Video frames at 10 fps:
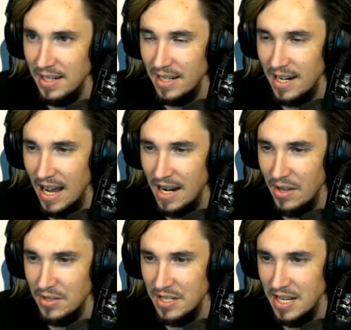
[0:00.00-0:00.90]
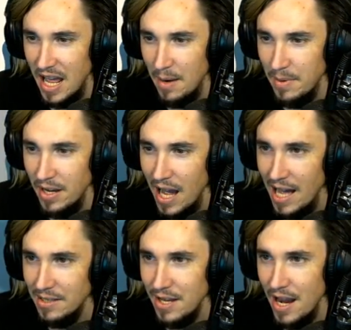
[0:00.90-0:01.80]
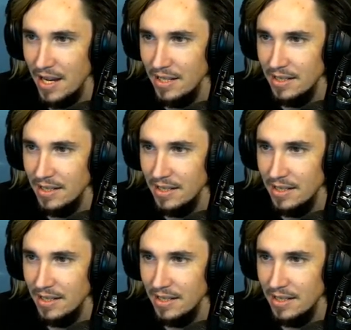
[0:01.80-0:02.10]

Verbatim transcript: Got another sea anemone. I'll take it.